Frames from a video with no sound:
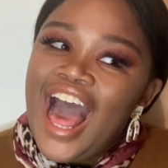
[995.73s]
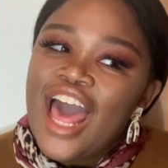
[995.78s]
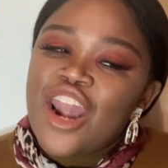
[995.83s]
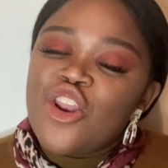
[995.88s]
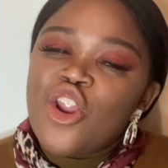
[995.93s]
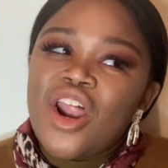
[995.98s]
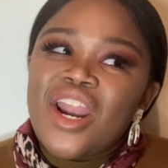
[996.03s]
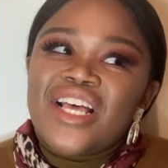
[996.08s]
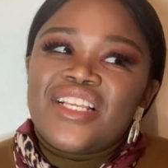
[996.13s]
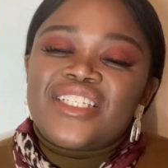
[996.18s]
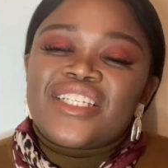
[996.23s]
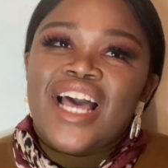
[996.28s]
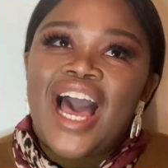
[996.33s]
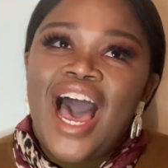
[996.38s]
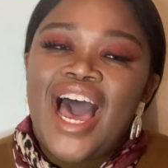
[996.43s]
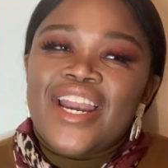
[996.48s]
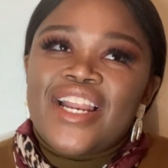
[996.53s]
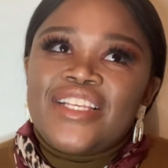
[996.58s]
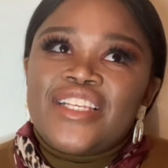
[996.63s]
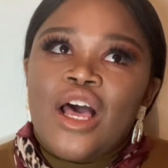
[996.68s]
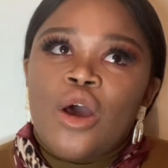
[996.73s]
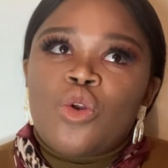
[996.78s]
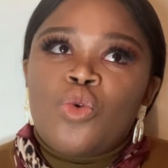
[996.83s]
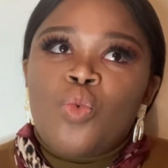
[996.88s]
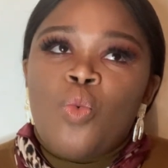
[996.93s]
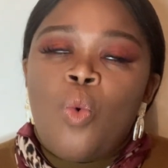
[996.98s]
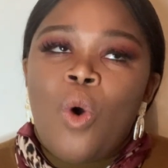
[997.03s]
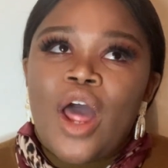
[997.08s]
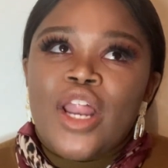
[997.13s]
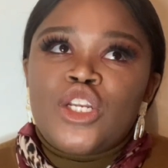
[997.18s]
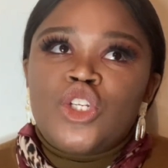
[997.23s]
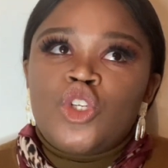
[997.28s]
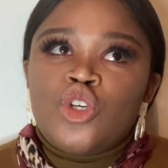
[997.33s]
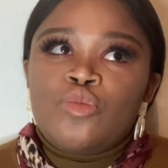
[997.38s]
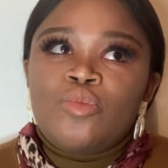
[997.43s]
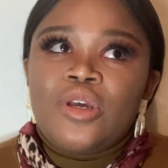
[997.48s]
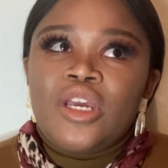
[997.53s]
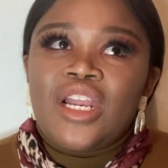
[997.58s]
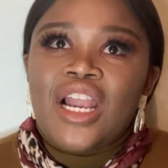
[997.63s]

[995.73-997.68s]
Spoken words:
Not as kind as I'd want to be.